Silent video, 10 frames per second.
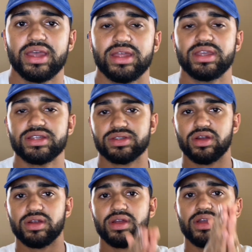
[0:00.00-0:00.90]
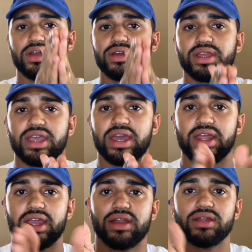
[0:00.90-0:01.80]
They start
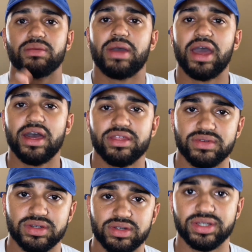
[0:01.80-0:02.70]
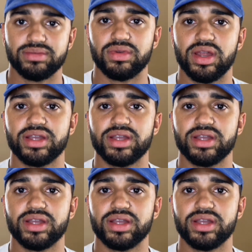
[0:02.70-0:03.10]
getting out of the path of Elohim, right?